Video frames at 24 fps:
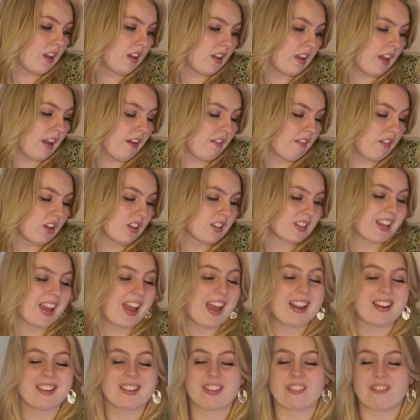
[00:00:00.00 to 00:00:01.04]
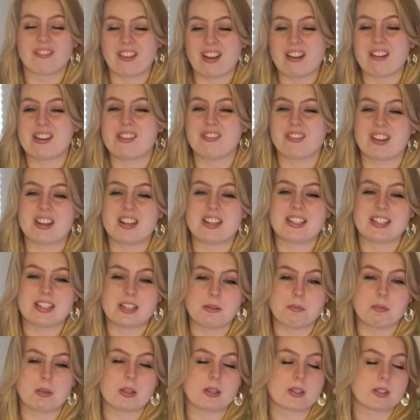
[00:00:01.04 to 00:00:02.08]
areas, and the very, very
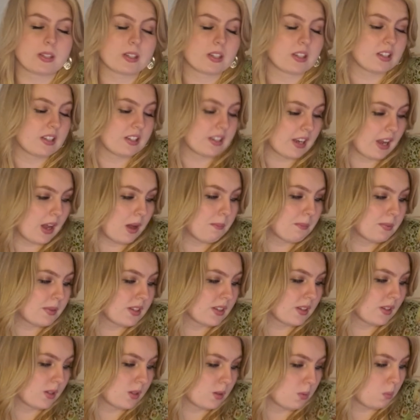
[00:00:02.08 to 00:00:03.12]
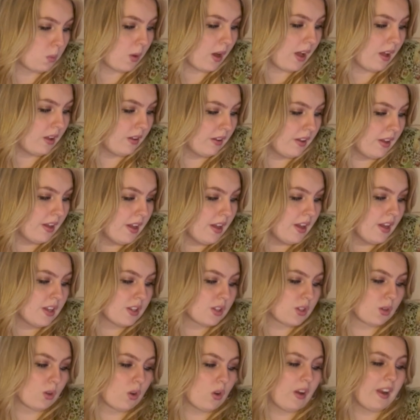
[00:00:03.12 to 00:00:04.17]
deepest depths as well.
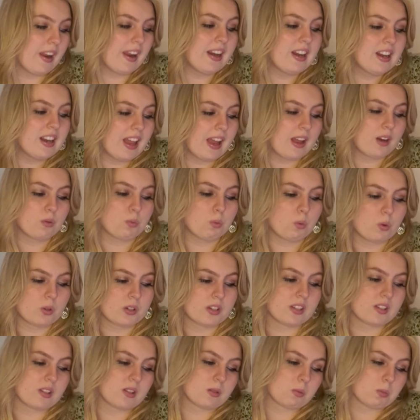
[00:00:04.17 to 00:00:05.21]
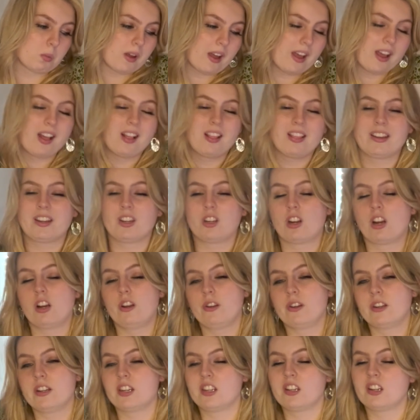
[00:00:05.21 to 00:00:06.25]
So we've got inland waters as well,
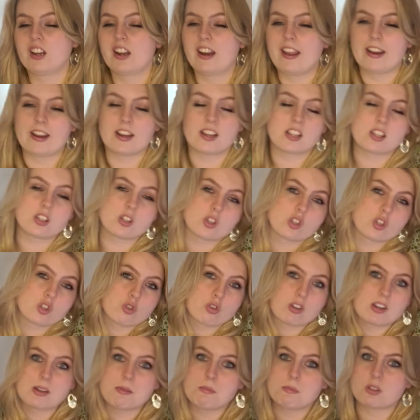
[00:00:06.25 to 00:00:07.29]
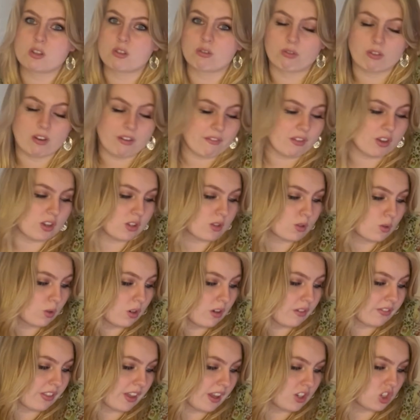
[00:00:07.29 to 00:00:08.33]
including your lakes, your streams, your rivers, all
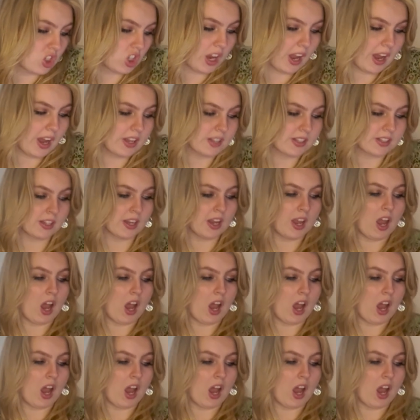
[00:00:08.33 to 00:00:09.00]
of that jazz.